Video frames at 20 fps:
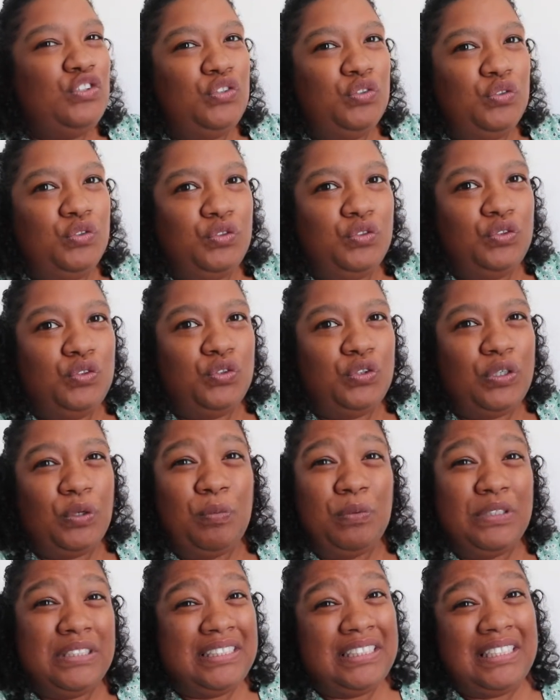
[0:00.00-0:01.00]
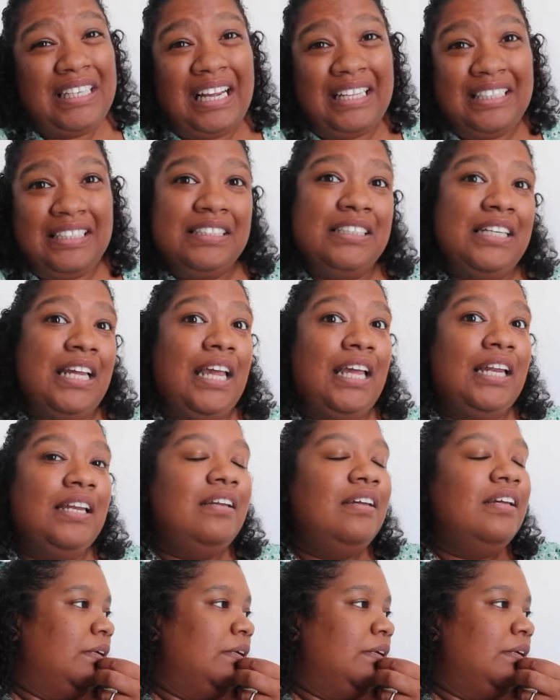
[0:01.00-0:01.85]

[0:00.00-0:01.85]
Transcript: to almost 300 rand